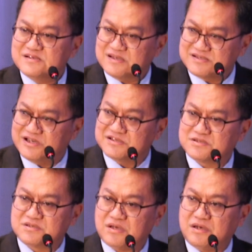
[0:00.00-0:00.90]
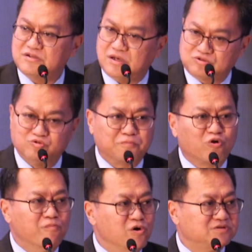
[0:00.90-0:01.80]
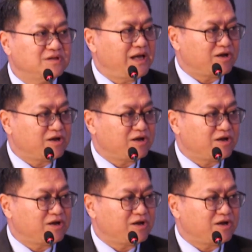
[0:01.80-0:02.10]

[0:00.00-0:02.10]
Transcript: such as uh, to promote